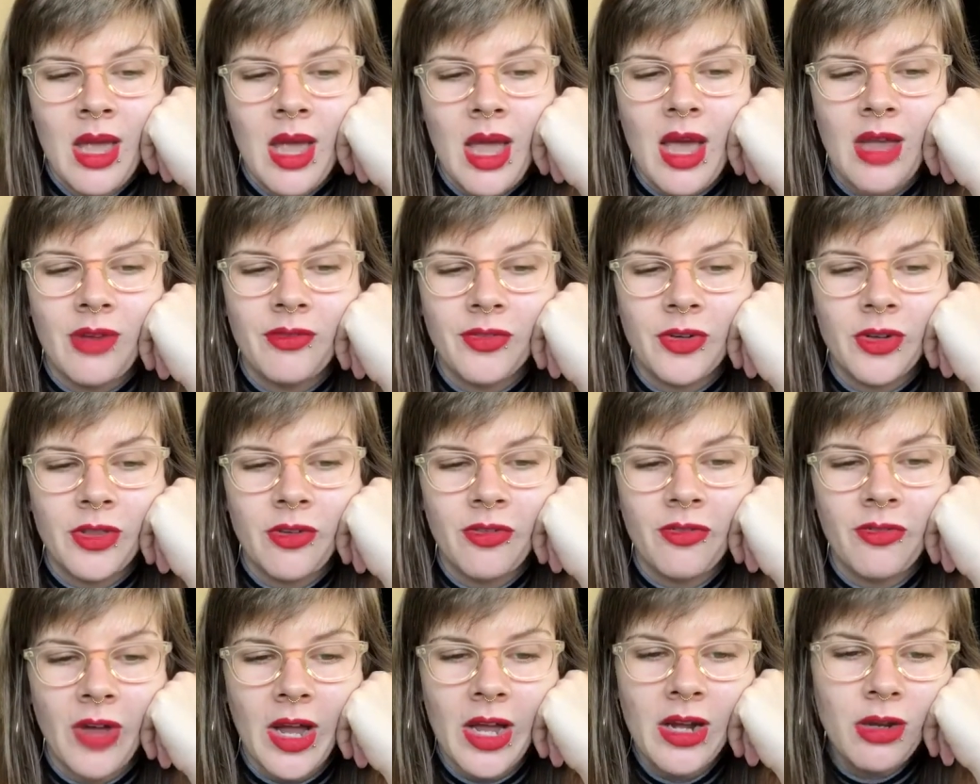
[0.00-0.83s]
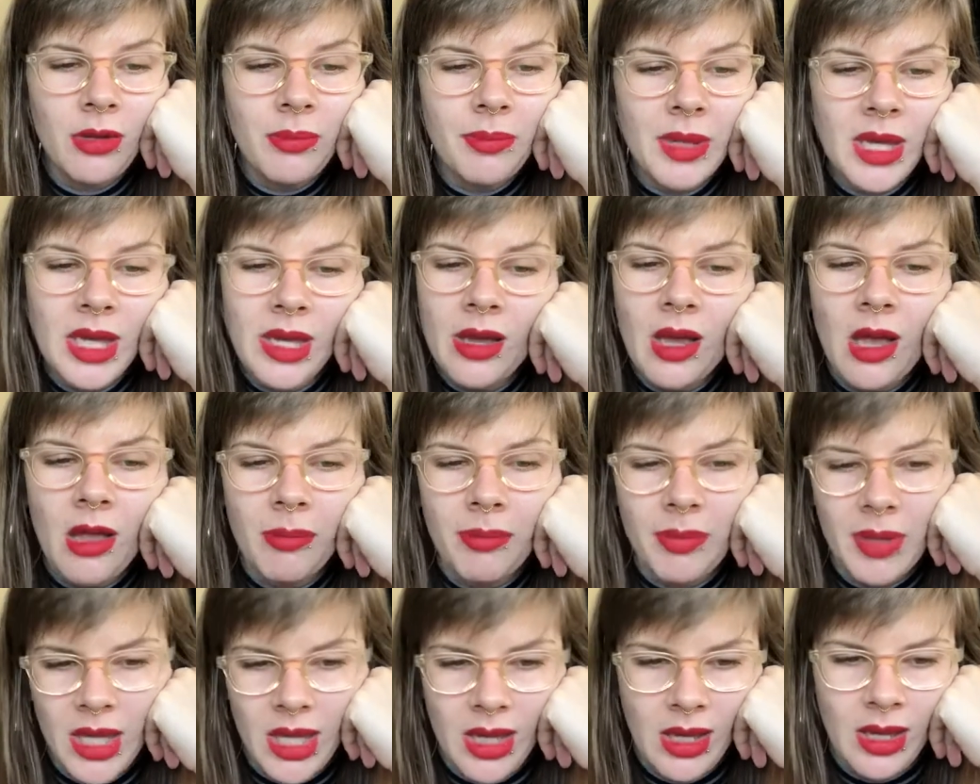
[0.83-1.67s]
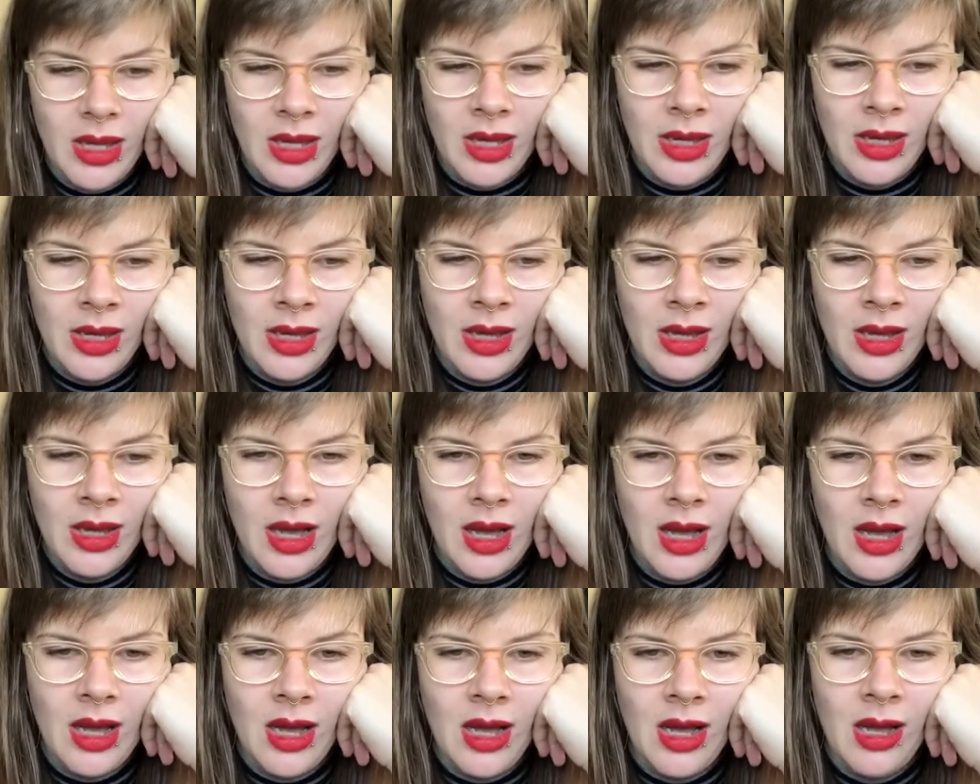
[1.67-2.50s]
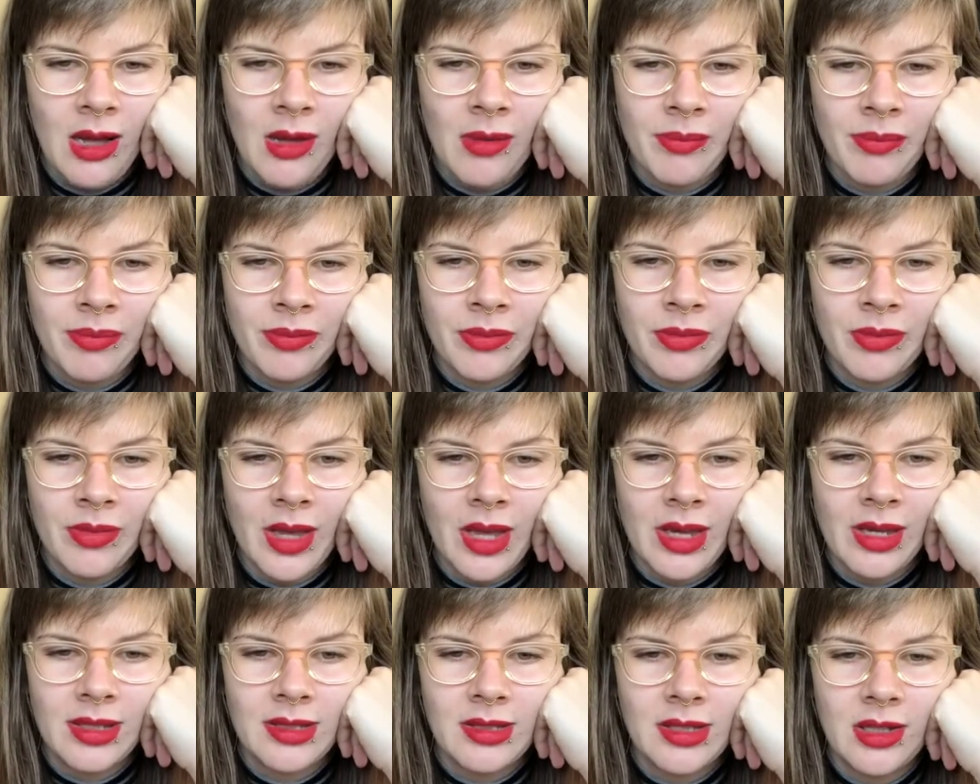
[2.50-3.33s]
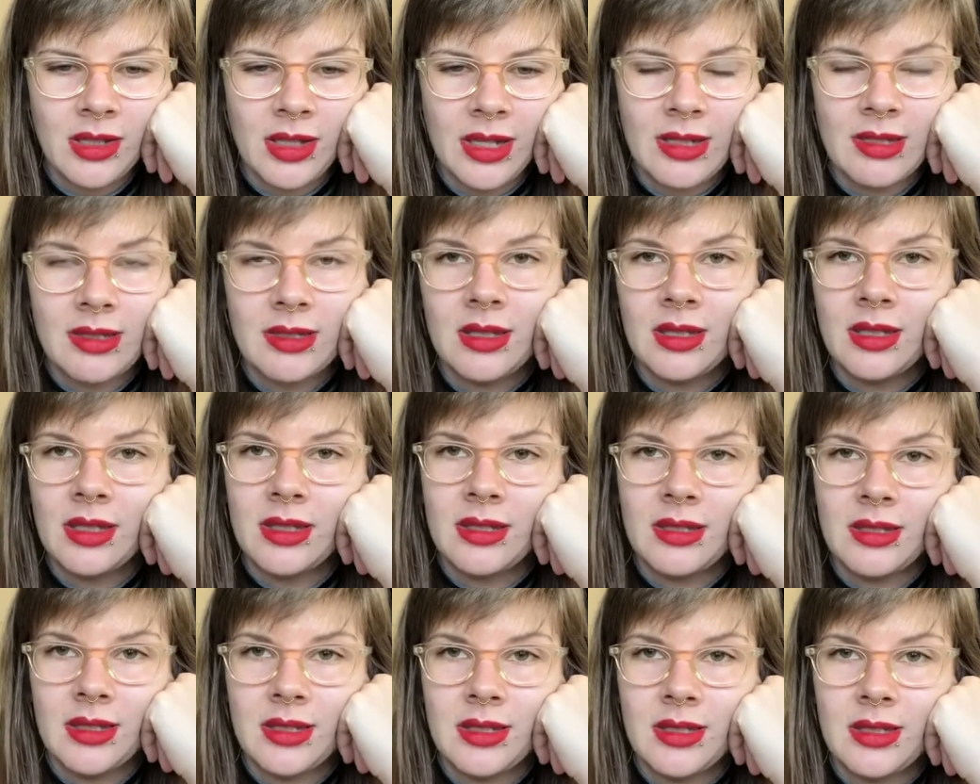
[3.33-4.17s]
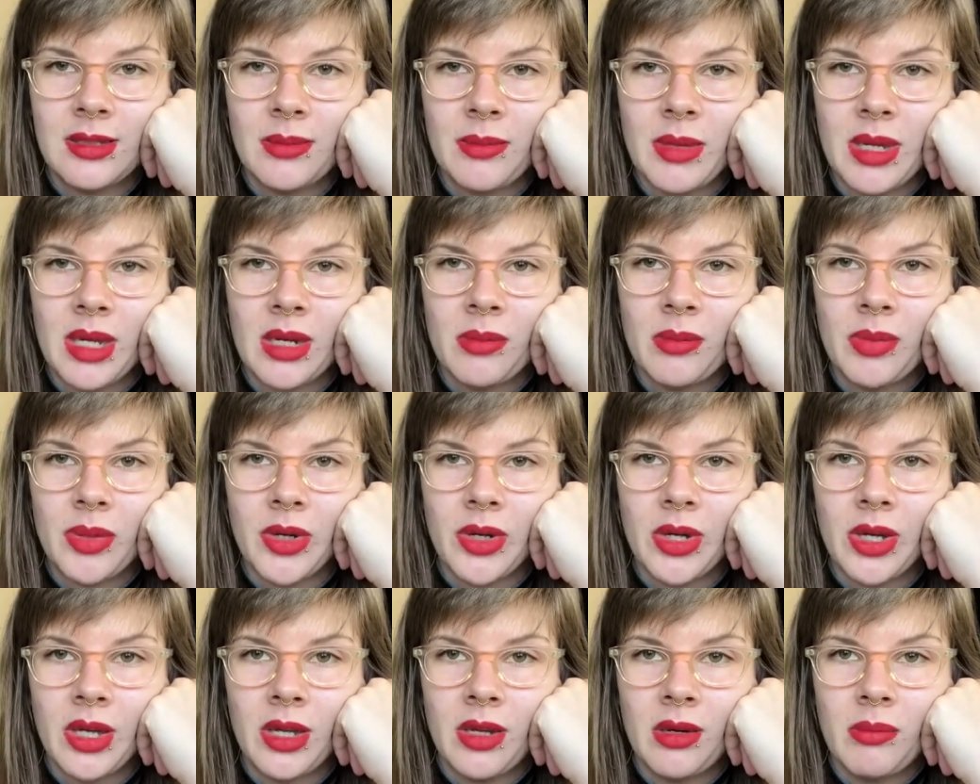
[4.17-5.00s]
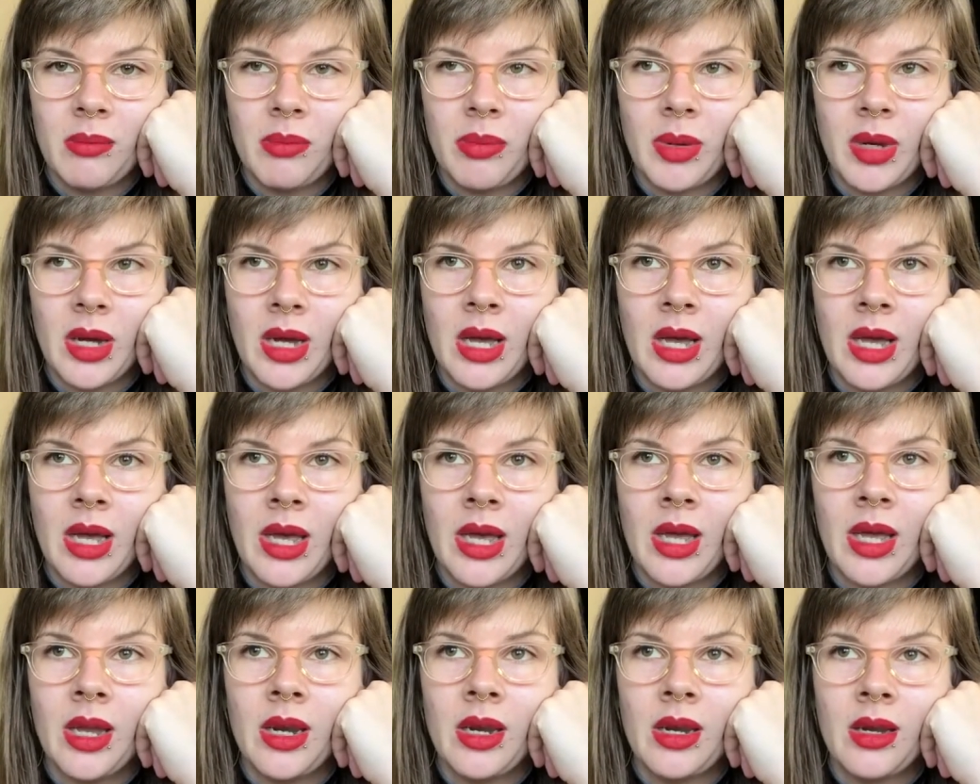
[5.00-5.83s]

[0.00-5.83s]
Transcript: And for the final PLP, I guess I'll like solicit some input, but